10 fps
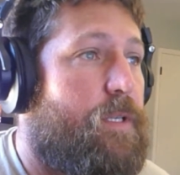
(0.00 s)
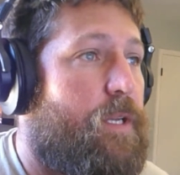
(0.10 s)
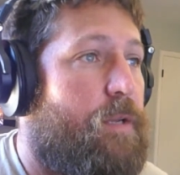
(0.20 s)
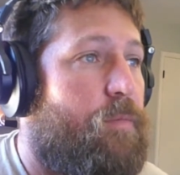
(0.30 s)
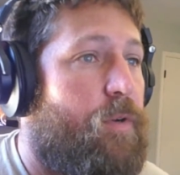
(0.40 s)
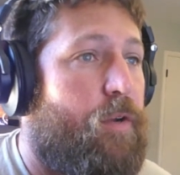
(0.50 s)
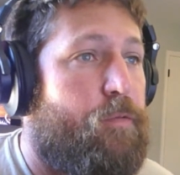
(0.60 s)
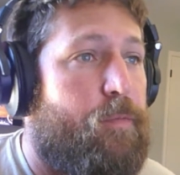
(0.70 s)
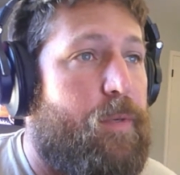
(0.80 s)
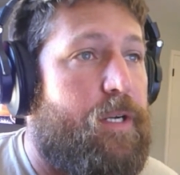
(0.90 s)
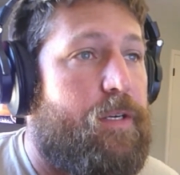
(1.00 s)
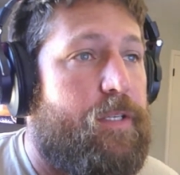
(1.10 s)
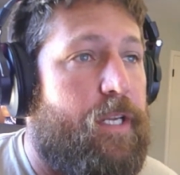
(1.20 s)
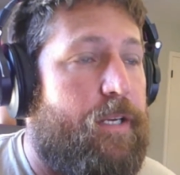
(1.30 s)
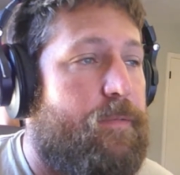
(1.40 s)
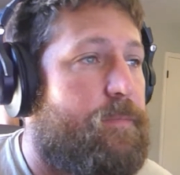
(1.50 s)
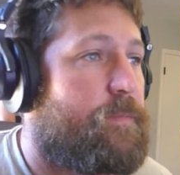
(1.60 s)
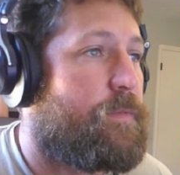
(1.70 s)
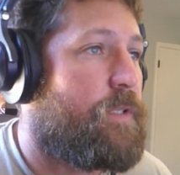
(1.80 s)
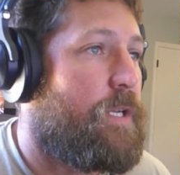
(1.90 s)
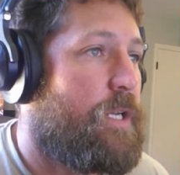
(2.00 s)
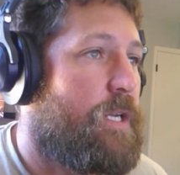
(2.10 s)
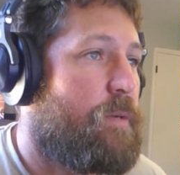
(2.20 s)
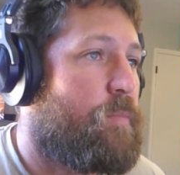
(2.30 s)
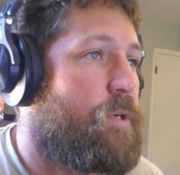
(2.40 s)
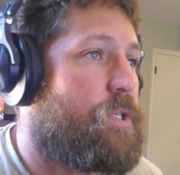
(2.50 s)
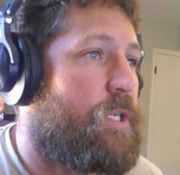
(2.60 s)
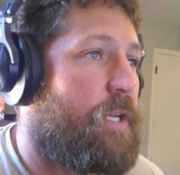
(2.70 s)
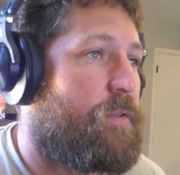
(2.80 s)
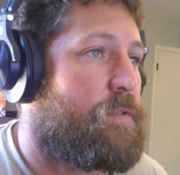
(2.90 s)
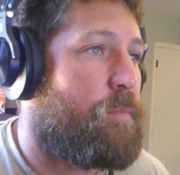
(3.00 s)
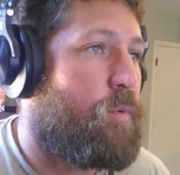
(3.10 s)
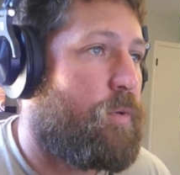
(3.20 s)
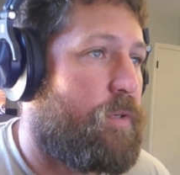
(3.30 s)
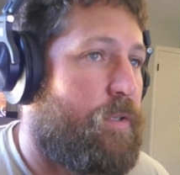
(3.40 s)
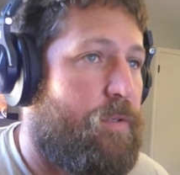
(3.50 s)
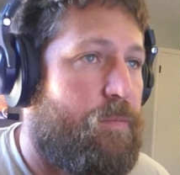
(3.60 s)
And we'll go from there. Yeah. Appreciate the support, dude.